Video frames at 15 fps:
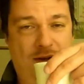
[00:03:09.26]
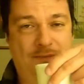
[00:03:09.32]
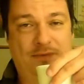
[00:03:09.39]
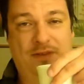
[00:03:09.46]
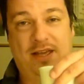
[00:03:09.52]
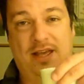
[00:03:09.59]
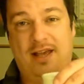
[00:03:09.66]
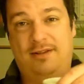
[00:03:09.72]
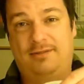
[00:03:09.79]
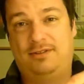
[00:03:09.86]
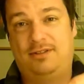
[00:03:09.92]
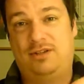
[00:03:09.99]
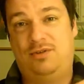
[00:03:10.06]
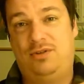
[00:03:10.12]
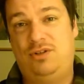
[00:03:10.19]
Um, yeah,
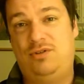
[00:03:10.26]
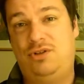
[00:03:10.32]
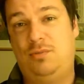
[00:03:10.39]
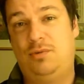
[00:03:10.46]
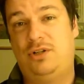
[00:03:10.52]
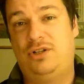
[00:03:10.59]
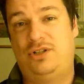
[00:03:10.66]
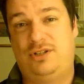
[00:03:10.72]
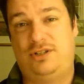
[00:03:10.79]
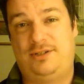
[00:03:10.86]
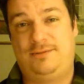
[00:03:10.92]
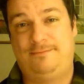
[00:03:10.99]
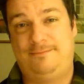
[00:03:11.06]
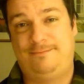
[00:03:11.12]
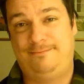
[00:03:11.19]
so
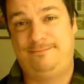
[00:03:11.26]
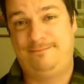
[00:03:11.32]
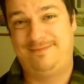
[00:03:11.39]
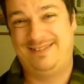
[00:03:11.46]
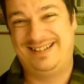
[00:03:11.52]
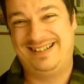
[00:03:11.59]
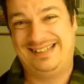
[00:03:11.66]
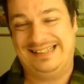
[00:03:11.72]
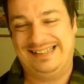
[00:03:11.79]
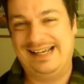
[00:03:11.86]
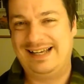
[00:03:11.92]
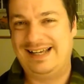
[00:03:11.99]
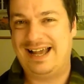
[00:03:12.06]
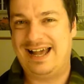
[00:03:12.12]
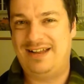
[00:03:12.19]
YouTuberlicious.
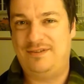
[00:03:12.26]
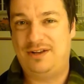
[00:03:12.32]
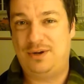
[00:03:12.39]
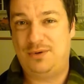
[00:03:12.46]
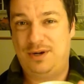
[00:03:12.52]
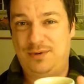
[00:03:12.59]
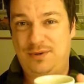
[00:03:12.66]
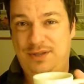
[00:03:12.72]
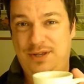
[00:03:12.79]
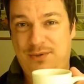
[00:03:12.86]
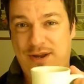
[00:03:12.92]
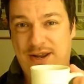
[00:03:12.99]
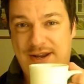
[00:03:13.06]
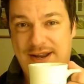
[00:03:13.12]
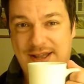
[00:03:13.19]
Kind of annoyed with you
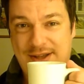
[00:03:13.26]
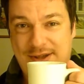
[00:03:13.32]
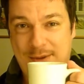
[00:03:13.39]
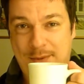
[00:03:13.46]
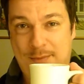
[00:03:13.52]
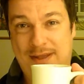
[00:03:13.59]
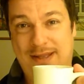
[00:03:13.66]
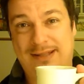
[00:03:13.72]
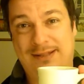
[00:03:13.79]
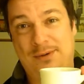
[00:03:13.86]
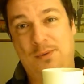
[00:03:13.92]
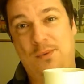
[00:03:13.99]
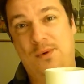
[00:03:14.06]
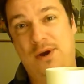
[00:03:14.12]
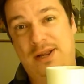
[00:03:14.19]
right now, but
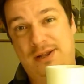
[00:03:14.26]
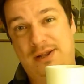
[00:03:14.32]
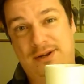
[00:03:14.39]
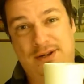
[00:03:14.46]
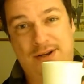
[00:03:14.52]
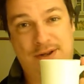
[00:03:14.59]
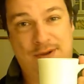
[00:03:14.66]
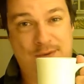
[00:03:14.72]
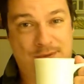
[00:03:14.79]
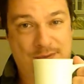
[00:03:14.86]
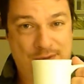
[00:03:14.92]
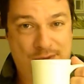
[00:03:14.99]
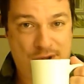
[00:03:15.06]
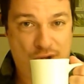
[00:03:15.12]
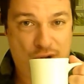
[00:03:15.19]
what are you gonna do?
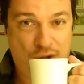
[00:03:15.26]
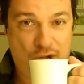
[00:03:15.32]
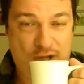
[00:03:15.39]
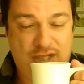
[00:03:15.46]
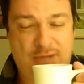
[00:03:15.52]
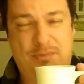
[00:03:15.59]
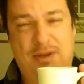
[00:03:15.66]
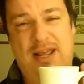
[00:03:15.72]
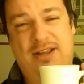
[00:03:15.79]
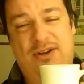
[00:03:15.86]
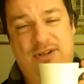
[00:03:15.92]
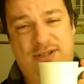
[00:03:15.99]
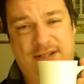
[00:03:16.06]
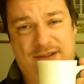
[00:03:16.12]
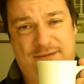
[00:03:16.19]
Explain
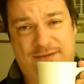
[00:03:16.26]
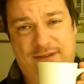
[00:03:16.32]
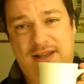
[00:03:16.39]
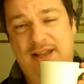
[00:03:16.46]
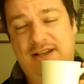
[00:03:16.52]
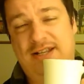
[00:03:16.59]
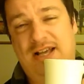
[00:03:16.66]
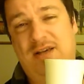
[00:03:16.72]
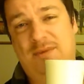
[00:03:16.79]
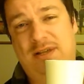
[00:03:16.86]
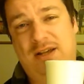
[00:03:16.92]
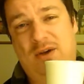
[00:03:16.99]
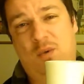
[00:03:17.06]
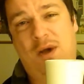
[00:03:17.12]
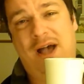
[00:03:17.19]
yourself. Tell me
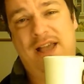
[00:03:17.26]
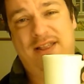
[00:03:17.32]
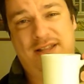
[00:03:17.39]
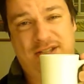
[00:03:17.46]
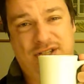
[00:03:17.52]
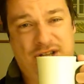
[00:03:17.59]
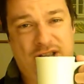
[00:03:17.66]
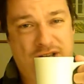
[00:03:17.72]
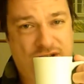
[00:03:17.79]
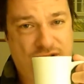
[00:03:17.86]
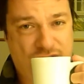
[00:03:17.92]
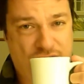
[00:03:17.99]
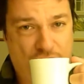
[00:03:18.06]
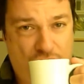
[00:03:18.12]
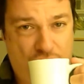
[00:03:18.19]
why these changes.